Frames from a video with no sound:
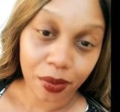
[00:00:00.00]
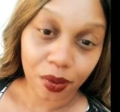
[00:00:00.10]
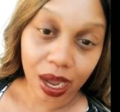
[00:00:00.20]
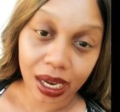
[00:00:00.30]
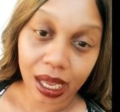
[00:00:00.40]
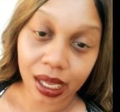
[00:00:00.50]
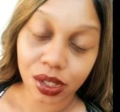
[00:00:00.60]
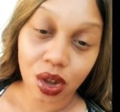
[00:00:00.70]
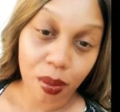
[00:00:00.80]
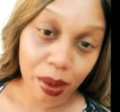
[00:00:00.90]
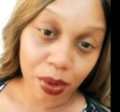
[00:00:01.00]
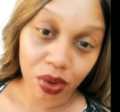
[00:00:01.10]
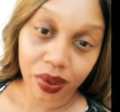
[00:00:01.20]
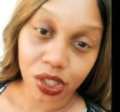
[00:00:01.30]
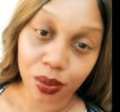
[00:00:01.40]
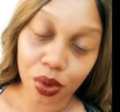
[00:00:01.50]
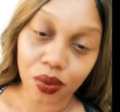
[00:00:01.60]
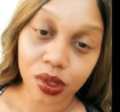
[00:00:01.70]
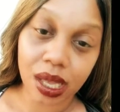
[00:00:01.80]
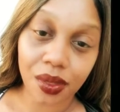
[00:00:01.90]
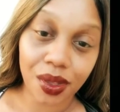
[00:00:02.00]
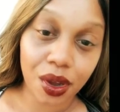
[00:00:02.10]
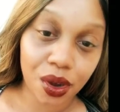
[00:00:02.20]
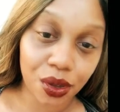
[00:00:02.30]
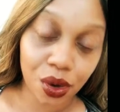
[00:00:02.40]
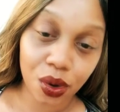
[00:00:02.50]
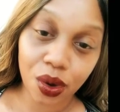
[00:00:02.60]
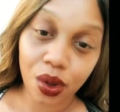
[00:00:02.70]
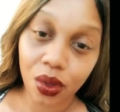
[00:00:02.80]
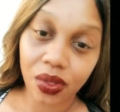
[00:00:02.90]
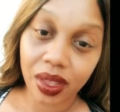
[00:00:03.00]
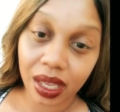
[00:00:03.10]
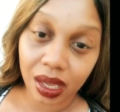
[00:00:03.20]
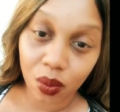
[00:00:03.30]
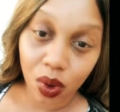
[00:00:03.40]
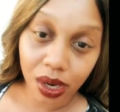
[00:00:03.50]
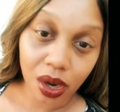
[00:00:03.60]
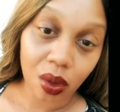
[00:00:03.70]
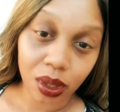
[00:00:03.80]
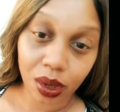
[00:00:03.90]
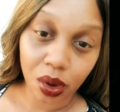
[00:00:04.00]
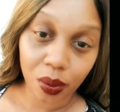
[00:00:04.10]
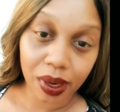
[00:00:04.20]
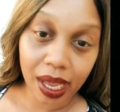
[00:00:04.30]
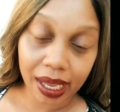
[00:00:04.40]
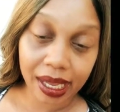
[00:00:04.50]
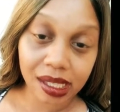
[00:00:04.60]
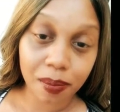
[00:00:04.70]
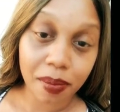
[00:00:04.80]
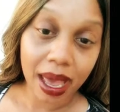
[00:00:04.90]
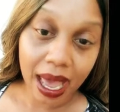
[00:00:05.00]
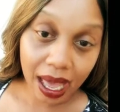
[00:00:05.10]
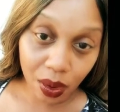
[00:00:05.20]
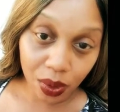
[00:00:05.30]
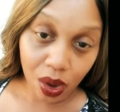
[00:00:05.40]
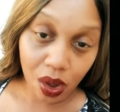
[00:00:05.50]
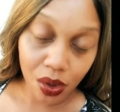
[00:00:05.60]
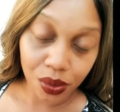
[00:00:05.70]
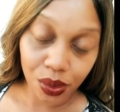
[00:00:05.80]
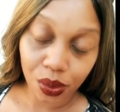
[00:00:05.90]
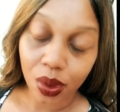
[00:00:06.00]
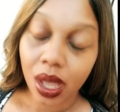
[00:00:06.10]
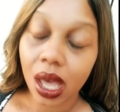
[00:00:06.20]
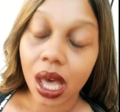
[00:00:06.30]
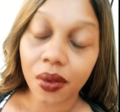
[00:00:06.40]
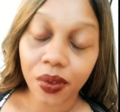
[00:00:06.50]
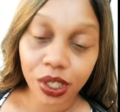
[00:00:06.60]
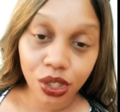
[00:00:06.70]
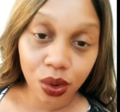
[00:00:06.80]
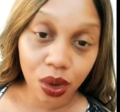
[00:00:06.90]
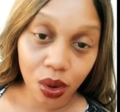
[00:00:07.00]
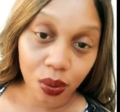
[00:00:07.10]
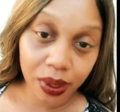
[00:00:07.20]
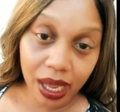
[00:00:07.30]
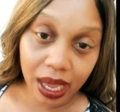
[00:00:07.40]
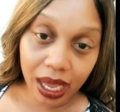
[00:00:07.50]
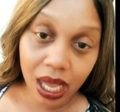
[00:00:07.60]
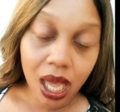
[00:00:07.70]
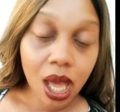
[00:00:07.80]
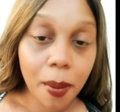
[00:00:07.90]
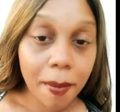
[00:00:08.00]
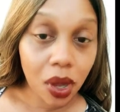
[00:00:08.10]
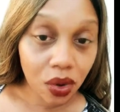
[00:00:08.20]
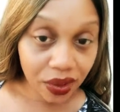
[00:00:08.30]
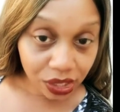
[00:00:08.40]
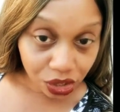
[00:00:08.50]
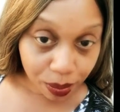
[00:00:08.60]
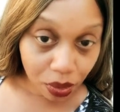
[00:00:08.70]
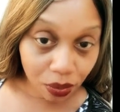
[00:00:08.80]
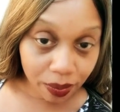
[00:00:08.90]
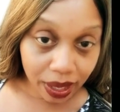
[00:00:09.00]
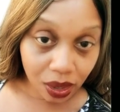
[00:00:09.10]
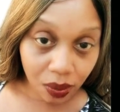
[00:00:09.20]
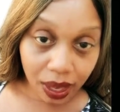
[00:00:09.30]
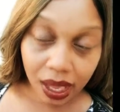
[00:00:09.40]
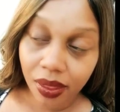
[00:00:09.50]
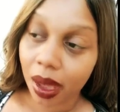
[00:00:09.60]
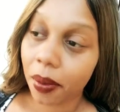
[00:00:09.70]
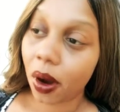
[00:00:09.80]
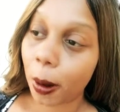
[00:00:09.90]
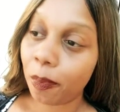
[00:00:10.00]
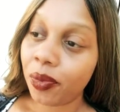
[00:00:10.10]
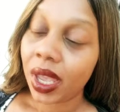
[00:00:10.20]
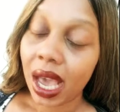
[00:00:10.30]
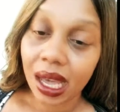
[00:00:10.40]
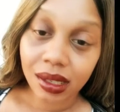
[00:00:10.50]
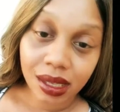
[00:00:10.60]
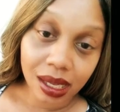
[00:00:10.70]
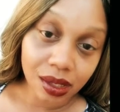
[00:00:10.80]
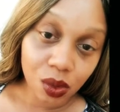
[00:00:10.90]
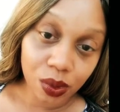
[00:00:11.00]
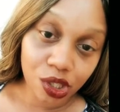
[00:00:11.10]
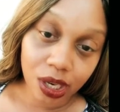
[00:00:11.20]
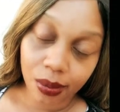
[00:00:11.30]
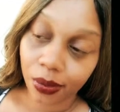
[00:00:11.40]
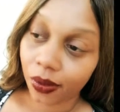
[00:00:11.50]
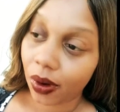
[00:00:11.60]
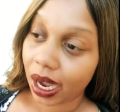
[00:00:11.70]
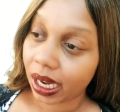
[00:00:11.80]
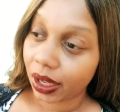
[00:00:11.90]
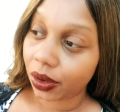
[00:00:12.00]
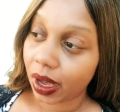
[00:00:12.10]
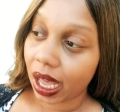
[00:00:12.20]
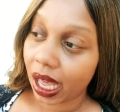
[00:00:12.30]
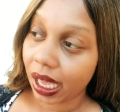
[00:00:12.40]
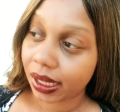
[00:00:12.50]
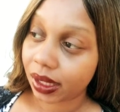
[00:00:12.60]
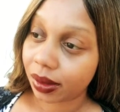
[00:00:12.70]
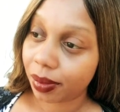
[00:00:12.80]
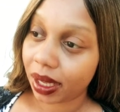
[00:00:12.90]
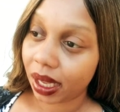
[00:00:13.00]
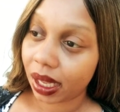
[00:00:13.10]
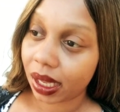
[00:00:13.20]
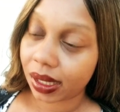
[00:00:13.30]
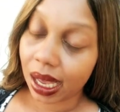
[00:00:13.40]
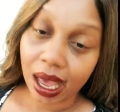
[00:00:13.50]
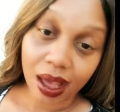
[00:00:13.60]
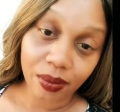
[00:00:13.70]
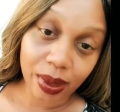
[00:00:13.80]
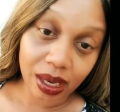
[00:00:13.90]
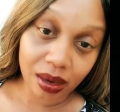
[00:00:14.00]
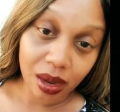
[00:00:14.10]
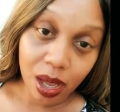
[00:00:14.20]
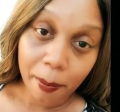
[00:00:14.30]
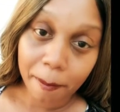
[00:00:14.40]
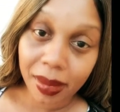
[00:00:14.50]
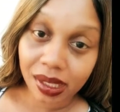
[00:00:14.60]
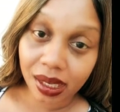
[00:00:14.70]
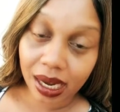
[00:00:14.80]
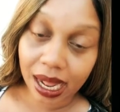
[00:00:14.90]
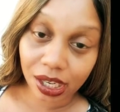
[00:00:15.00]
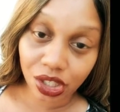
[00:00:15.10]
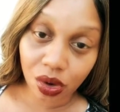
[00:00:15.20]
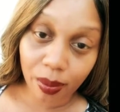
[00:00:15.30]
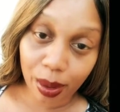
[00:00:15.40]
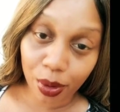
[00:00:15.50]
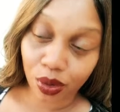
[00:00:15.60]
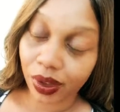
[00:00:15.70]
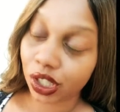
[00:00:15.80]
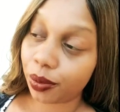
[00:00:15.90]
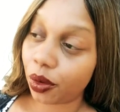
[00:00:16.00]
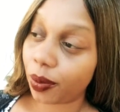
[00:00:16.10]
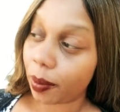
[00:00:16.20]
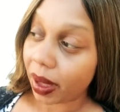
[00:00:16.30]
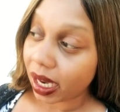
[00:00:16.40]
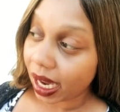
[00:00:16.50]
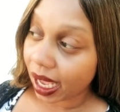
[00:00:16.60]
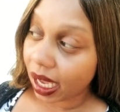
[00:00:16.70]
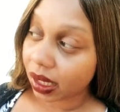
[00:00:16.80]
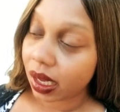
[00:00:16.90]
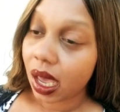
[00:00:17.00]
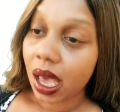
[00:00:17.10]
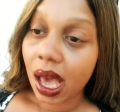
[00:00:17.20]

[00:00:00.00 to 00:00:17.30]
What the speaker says: Friday to all my motivation movers out there. Your girl, the one and only Coco Renee, is back with an all new official Coco Renee motivation movement. Okay, that part. I decided to switch it up for Friday, you guys, because I have been missing in action on my motivation movement Mondays.